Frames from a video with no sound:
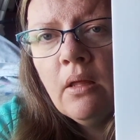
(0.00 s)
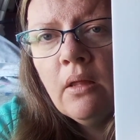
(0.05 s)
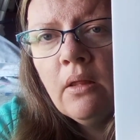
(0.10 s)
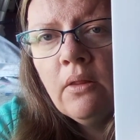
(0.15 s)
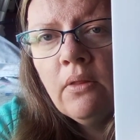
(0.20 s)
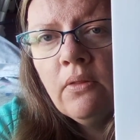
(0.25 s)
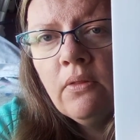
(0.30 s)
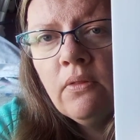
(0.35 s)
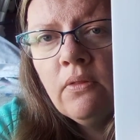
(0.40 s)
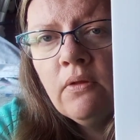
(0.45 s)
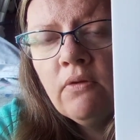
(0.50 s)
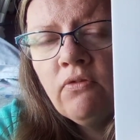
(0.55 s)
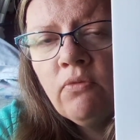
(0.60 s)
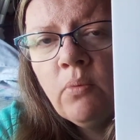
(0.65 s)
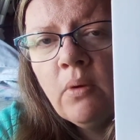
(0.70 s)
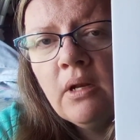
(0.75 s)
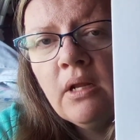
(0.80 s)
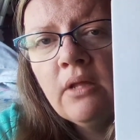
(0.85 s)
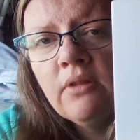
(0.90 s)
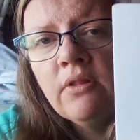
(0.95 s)
this
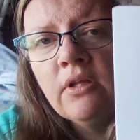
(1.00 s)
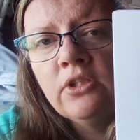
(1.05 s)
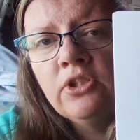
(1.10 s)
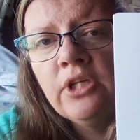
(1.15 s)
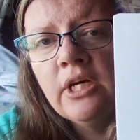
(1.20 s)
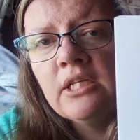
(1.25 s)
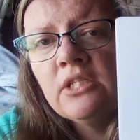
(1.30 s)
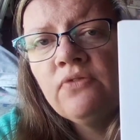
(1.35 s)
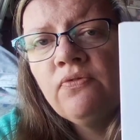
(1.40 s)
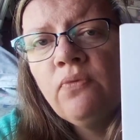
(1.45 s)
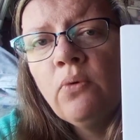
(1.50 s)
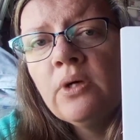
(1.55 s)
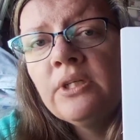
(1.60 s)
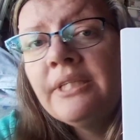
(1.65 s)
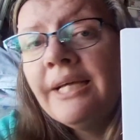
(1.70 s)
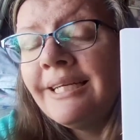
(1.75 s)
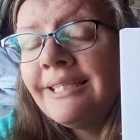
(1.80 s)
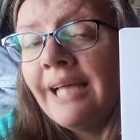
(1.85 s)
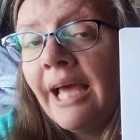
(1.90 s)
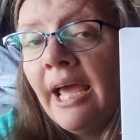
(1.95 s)
one, the chest
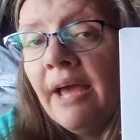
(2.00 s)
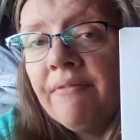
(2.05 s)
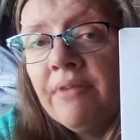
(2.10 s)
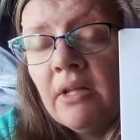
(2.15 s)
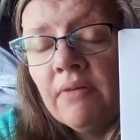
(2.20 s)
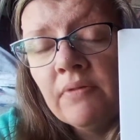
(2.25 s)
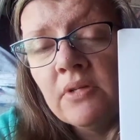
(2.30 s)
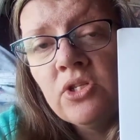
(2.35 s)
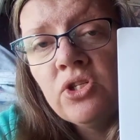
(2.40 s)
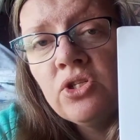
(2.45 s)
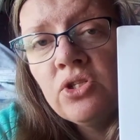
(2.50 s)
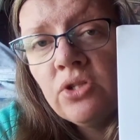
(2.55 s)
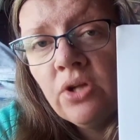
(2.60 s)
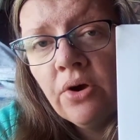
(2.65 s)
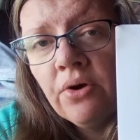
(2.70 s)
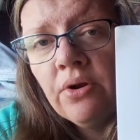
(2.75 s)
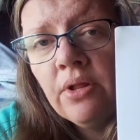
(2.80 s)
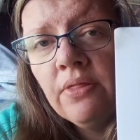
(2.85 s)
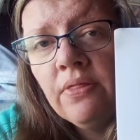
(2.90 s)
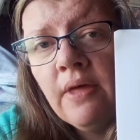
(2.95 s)
vortex, I haven't even
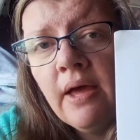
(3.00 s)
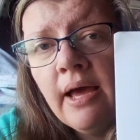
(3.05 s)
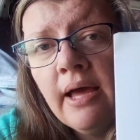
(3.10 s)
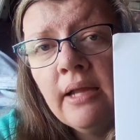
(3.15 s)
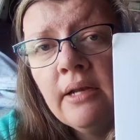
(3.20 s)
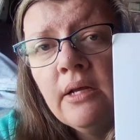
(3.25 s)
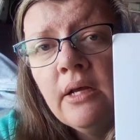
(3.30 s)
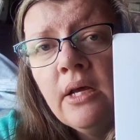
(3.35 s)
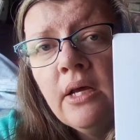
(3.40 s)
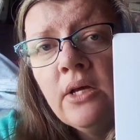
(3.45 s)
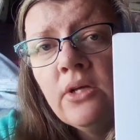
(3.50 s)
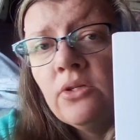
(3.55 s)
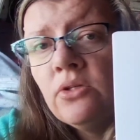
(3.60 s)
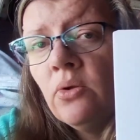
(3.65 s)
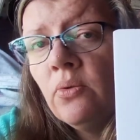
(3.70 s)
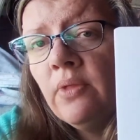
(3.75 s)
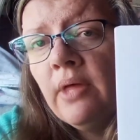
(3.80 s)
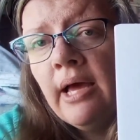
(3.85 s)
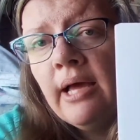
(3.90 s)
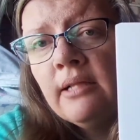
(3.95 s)
started that,
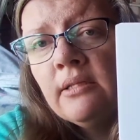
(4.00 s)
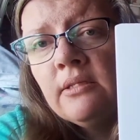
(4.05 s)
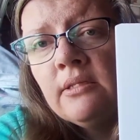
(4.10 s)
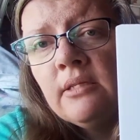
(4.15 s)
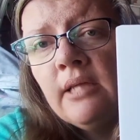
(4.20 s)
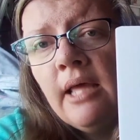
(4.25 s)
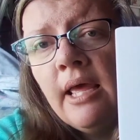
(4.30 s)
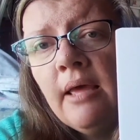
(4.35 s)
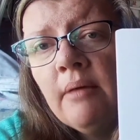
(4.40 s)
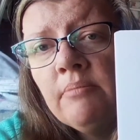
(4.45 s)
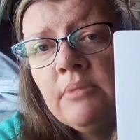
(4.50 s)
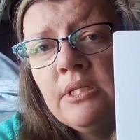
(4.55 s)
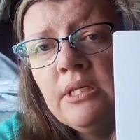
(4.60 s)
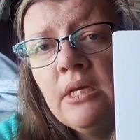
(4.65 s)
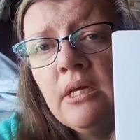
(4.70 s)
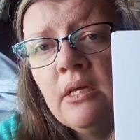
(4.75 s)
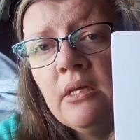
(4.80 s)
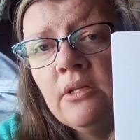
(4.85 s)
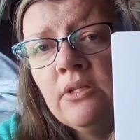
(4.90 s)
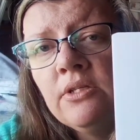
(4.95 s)
so that's
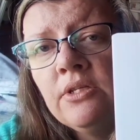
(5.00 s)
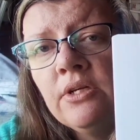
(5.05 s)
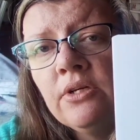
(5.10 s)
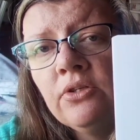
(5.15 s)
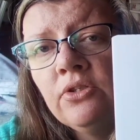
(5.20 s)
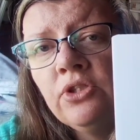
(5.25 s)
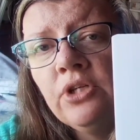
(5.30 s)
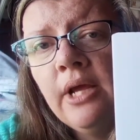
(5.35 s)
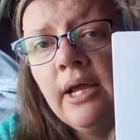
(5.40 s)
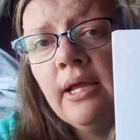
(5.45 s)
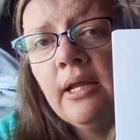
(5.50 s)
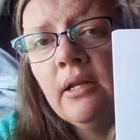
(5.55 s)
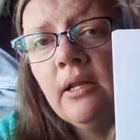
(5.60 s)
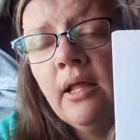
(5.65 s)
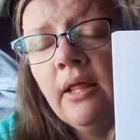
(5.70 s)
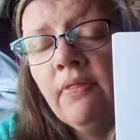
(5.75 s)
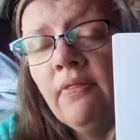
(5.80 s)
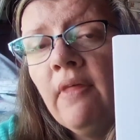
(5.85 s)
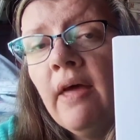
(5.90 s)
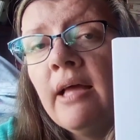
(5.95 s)
empty. Dear Jane,
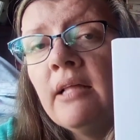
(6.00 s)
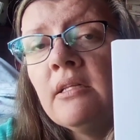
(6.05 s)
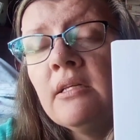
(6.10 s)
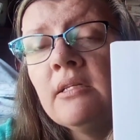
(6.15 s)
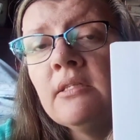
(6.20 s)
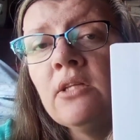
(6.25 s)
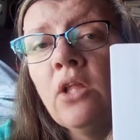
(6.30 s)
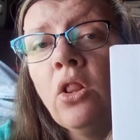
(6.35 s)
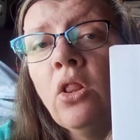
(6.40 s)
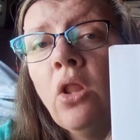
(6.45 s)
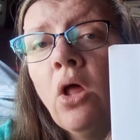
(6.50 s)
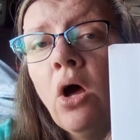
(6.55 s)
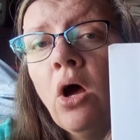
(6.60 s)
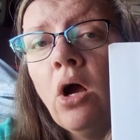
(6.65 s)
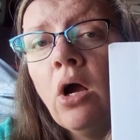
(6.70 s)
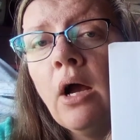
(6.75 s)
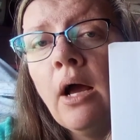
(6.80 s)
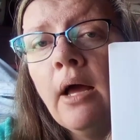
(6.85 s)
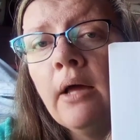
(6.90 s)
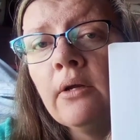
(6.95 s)
that is a
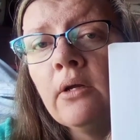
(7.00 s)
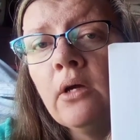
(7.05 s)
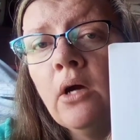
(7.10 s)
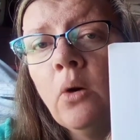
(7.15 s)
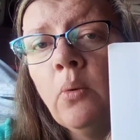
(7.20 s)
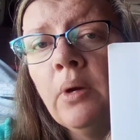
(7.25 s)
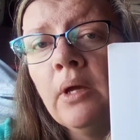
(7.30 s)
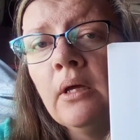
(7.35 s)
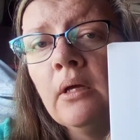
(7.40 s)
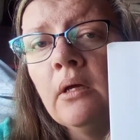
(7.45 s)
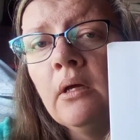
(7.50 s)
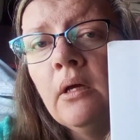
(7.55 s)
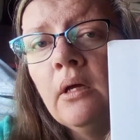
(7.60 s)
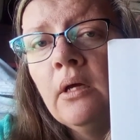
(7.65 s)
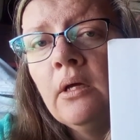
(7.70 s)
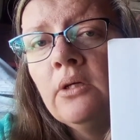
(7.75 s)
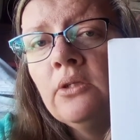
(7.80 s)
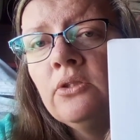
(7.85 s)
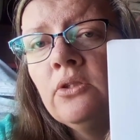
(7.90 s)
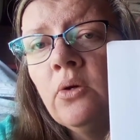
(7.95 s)
long ongoing,
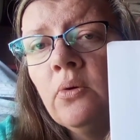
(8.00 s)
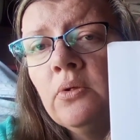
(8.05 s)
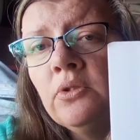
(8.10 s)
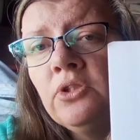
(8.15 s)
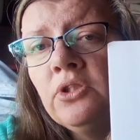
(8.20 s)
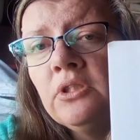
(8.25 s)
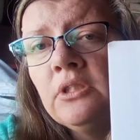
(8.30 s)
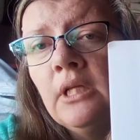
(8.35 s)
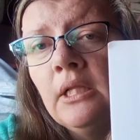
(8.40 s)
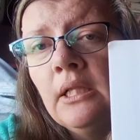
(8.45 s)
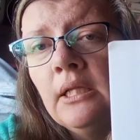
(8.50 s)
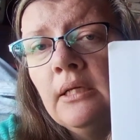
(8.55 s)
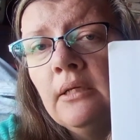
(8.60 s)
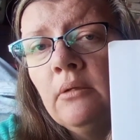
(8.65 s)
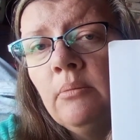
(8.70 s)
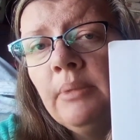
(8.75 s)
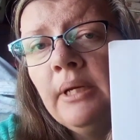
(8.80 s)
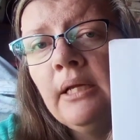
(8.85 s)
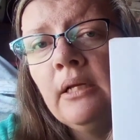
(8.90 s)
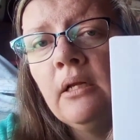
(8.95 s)
so it's just a
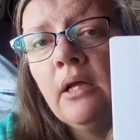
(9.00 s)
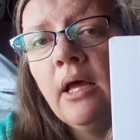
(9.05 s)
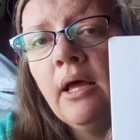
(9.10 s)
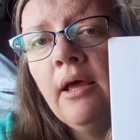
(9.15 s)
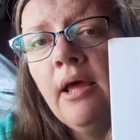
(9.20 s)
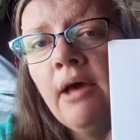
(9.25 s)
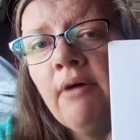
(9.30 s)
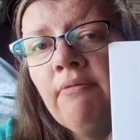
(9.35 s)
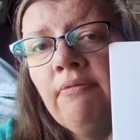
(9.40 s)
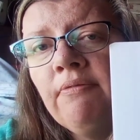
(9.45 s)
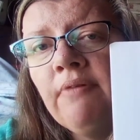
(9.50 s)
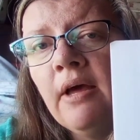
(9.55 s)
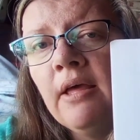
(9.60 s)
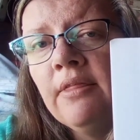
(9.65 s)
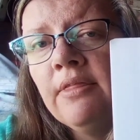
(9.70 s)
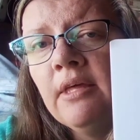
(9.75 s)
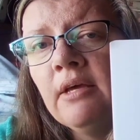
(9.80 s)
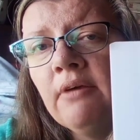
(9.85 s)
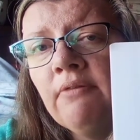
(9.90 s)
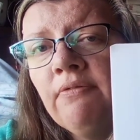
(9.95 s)
little bit. I have, I
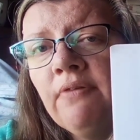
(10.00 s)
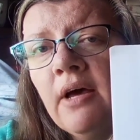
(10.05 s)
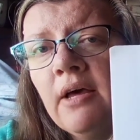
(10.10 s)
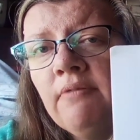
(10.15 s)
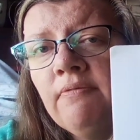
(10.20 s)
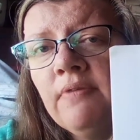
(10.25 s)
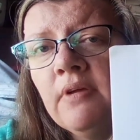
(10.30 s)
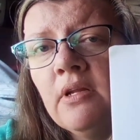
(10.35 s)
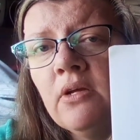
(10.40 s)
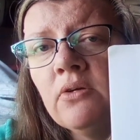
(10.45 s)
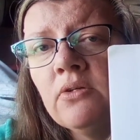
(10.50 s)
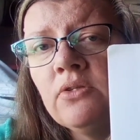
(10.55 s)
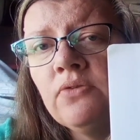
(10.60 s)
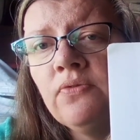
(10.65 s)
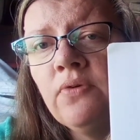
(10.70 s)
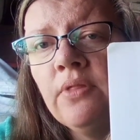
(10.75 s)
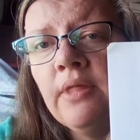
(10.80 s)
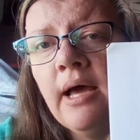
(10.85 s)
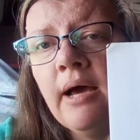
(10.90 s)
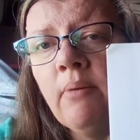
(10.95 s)
think, 5 videos
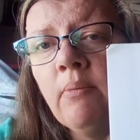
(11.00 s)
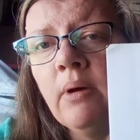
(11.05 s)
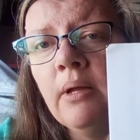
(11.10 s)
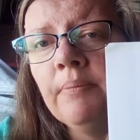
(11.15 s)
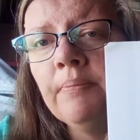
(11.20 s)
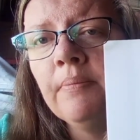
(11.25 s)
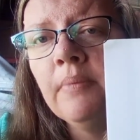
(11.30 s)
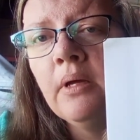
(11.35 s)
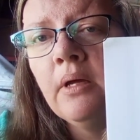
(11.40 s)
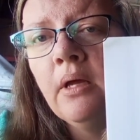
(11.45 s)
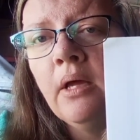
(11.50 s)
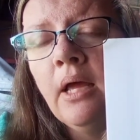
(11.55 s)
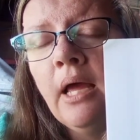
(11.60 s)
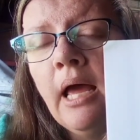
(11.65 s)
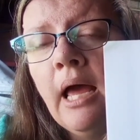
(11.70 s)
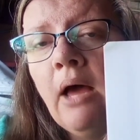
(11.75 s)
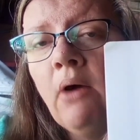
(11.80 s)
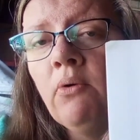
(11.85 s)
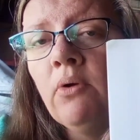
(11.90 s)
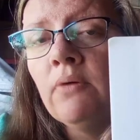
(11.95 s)
for that one
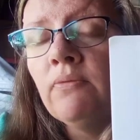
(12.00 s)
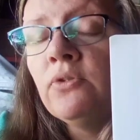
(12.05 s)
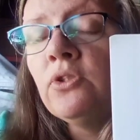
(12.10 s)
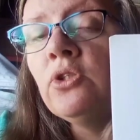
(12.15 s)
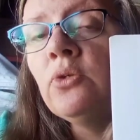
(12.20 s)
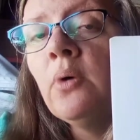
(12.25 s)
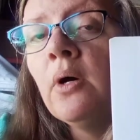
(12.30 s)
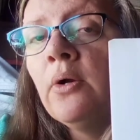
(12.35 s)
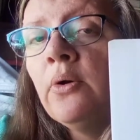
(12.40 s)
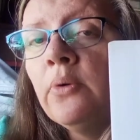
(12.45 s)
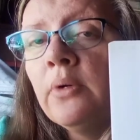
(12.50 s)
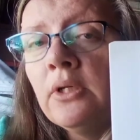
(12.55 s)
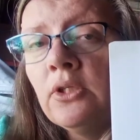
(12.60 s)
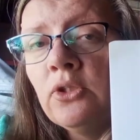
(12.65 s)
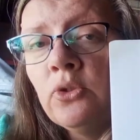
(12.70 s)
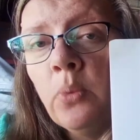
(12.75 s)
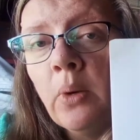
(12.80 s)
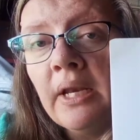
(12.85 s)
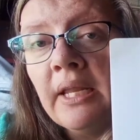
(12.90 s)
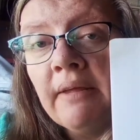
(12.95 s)
out of
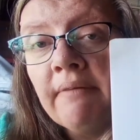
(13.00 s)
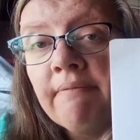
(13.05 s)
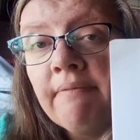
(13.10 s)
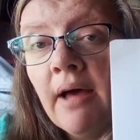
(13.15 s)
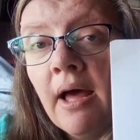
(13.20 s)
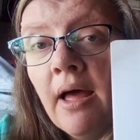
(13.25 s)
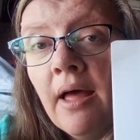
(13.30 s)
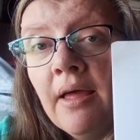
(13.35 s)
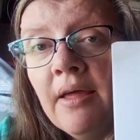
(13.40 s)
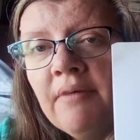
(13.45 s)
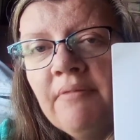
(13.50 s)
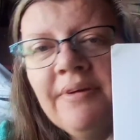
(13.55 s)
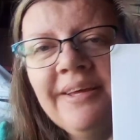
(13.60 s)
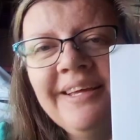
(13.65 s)
225.